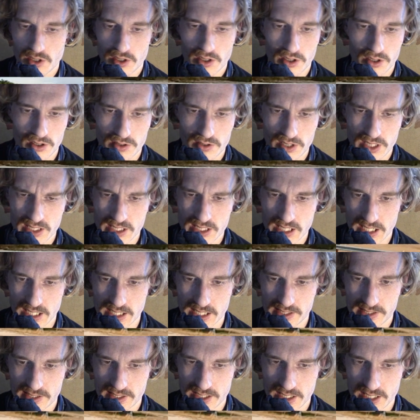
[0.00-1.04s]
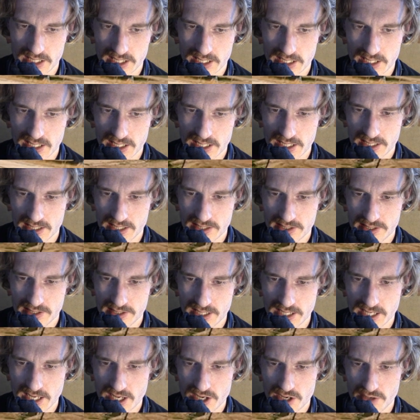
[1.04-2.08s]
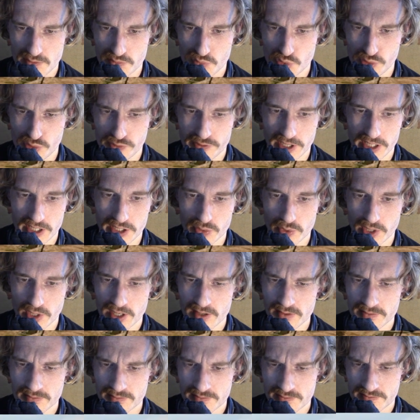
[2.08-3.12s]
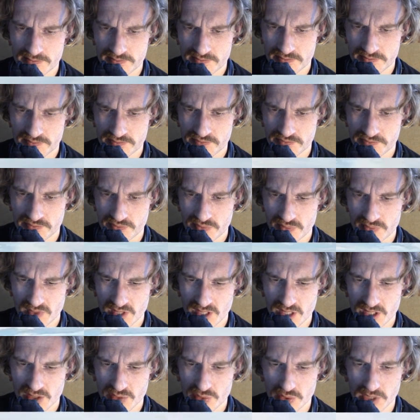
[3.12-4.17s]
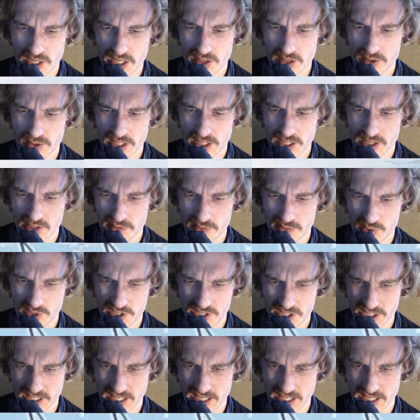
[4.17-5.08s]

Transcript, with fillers: Alright guys, since I cannot move anywhere, can look at the bridge